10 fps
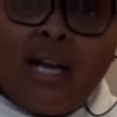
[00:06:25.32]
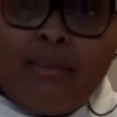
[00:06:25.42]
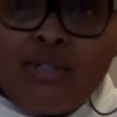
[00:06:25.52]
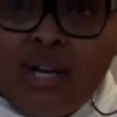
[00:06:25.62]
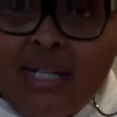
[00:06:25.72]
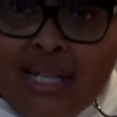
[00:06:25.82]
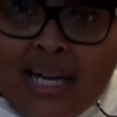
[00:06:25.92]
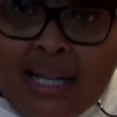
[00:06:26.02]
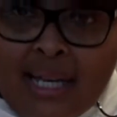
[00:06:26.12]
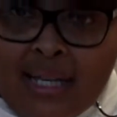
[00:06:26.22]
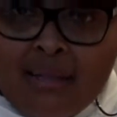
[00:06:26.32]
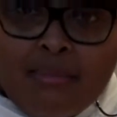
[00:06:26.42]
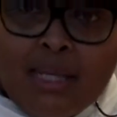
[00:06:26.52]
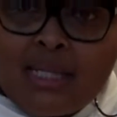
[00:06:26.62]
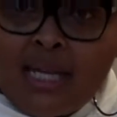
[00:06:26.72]
and I'm gonna try to tie that in
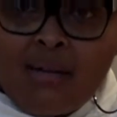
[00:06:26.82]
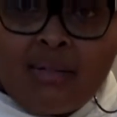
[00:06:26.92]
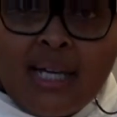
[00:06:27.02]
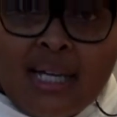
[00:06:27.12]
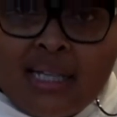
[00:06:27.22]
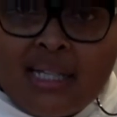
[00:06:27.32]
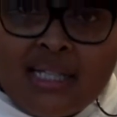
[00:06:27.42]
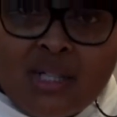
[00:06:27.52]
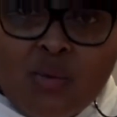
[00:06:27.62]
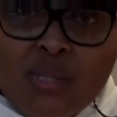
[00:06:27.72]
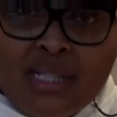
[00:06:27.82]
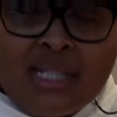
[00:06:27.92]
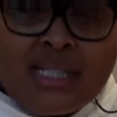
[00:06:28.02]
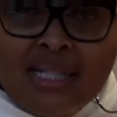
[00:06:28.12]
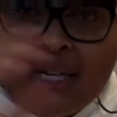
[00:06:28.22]
because I don't think anything is a
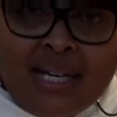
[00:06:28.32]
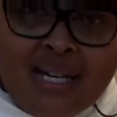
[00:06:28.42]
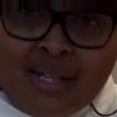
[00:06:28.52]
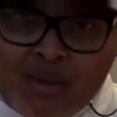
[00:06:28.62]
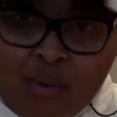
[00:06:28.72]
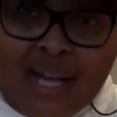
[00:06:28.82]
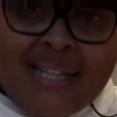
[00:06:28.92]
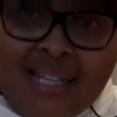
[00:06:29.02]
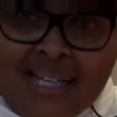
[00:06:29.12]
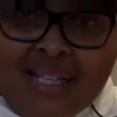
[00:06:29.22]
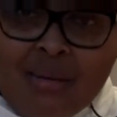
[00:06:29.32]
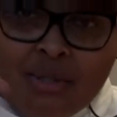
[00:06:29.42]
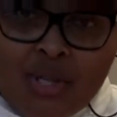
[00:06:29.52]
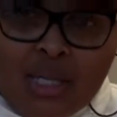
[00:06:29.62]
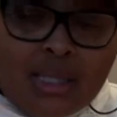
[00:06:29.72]
coincidence. So at the end, I'm gonna
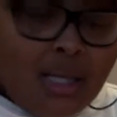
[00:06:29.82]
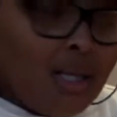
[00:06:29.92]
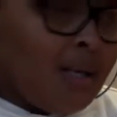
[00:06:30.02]
try to tie that